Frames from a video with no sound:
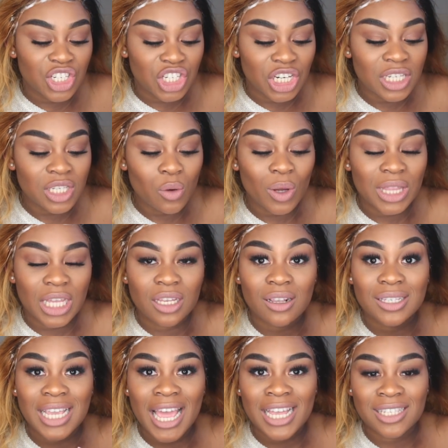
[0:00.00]
She's the one that
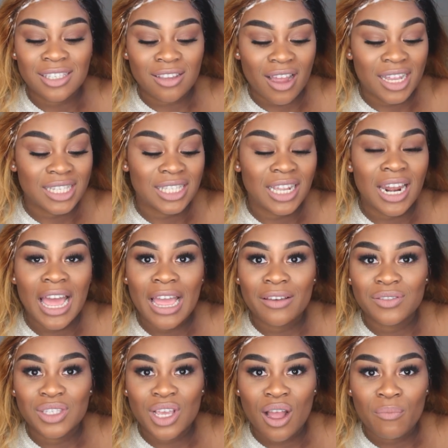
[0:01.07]
does Esther
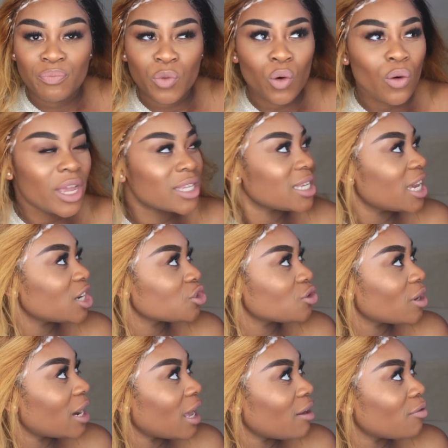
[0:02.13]
Lives, or is it
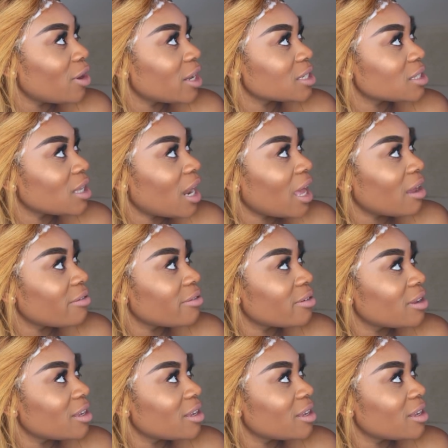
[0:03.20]
Esther Live or Esther Live?